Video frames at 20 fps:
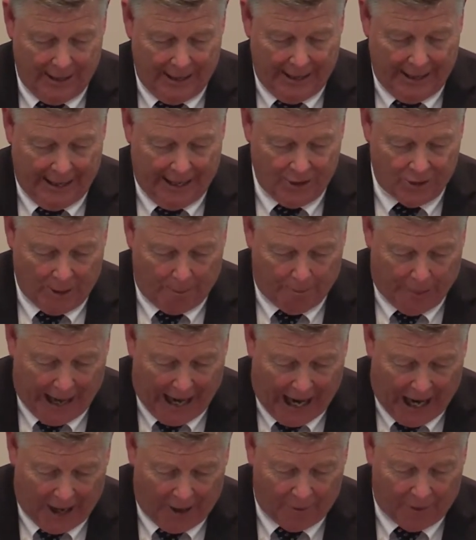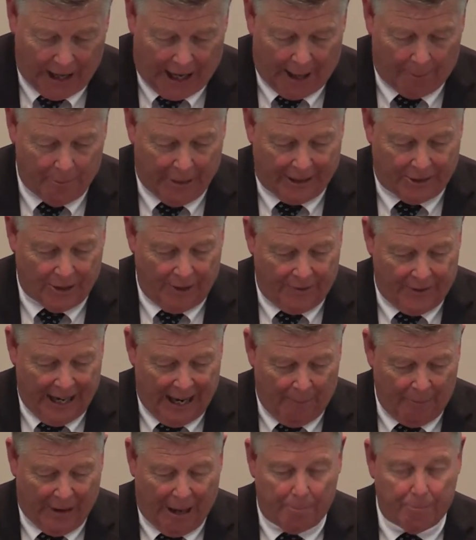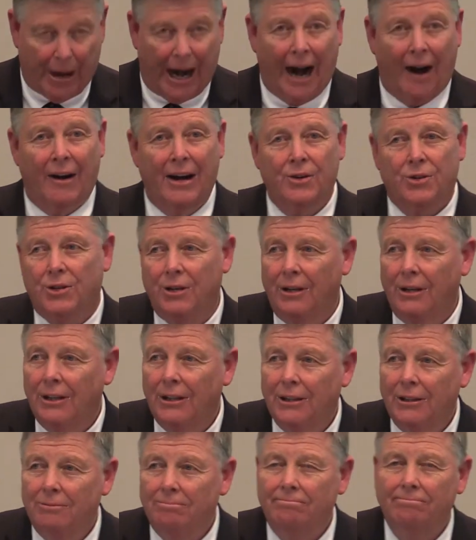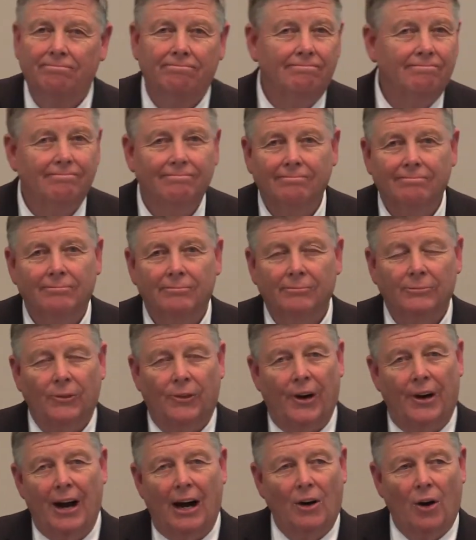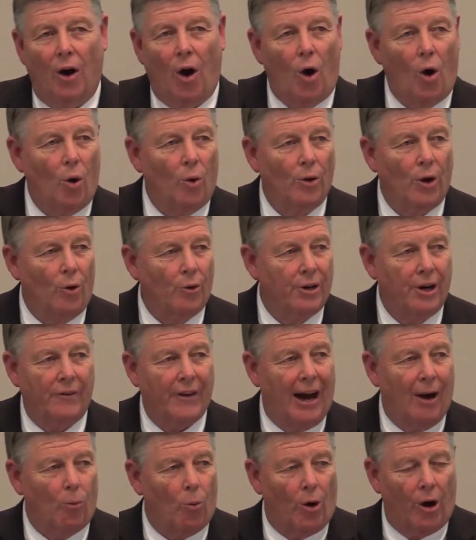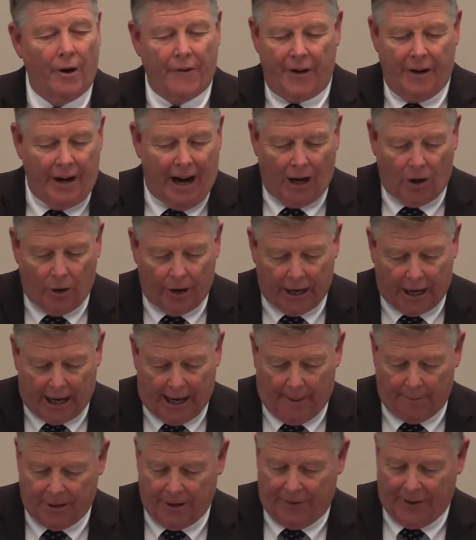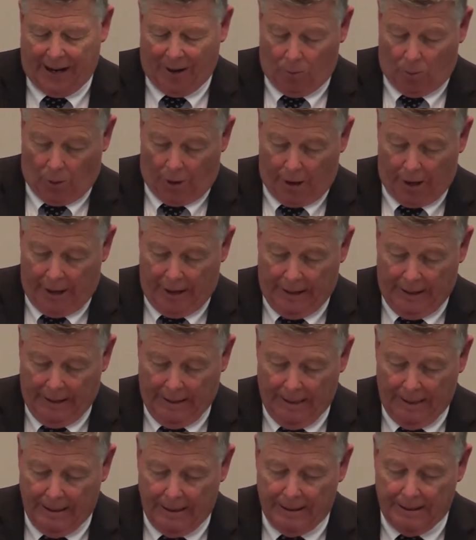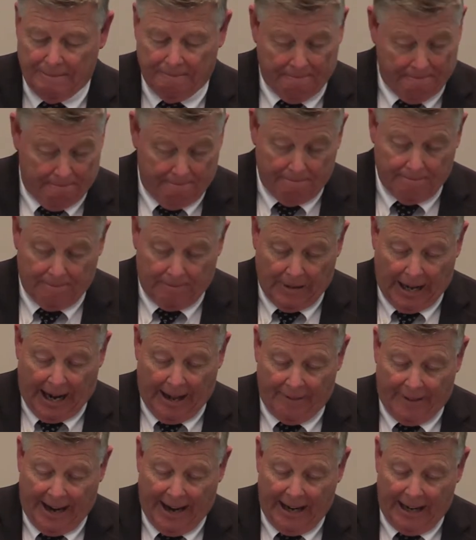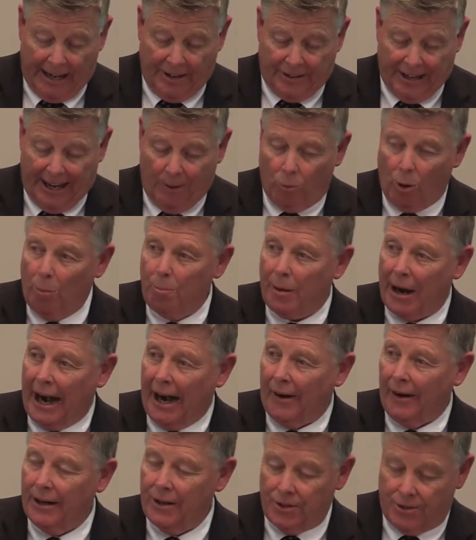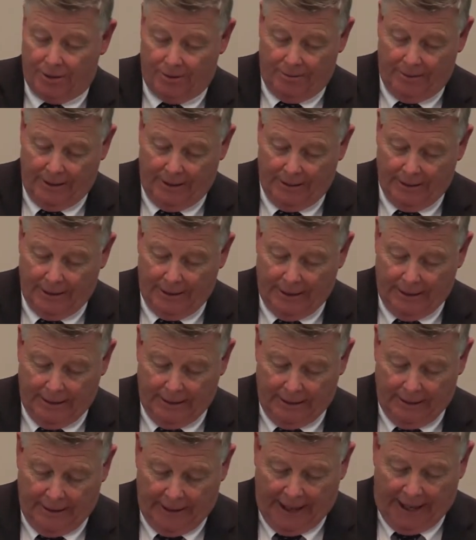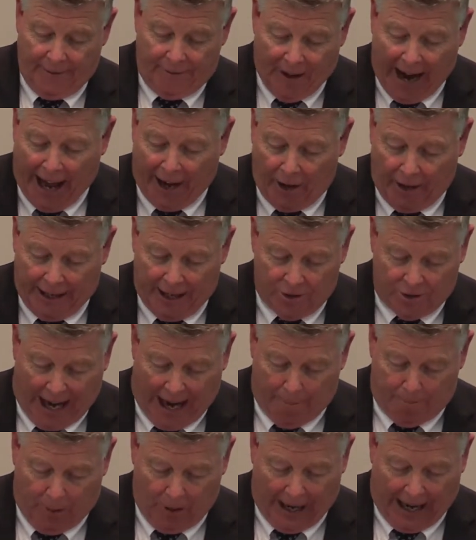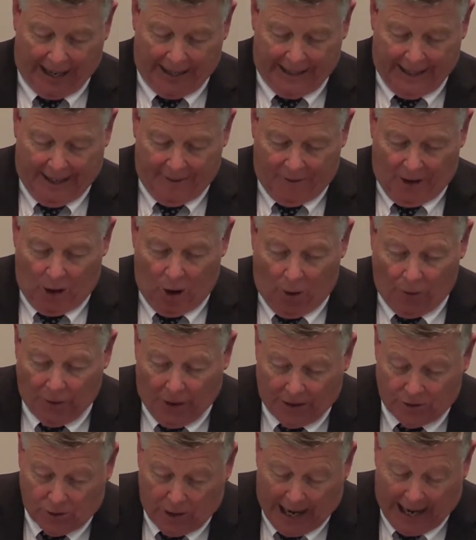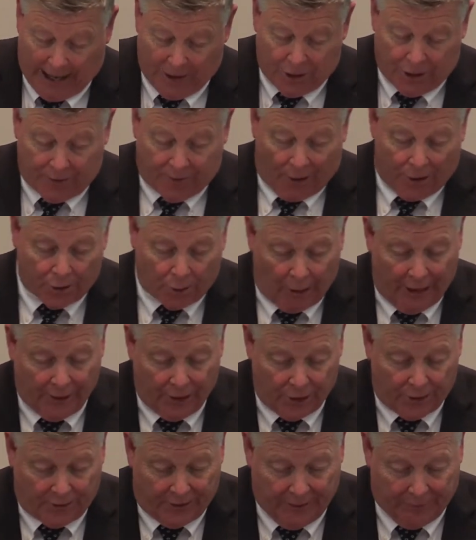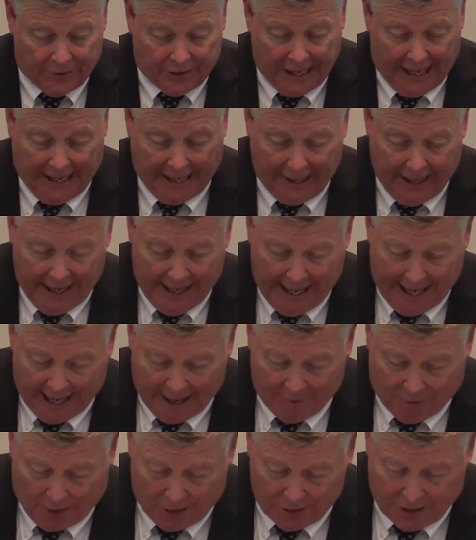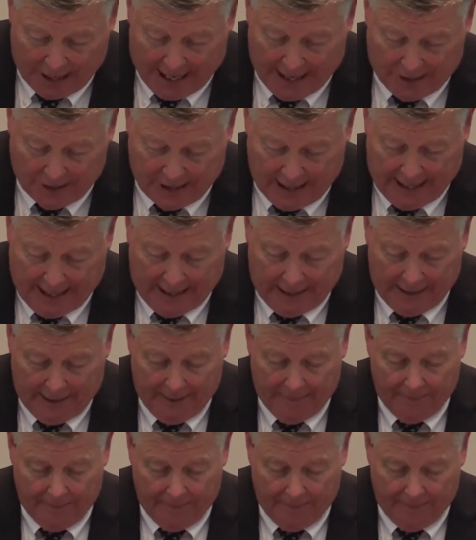It is the power of God. But to them that perish, they're not going to hold on to that word. They're not going to come to that word. And they indeed will perish. And a final example I give along those lines is 1 Corinthians 15 and verse 18.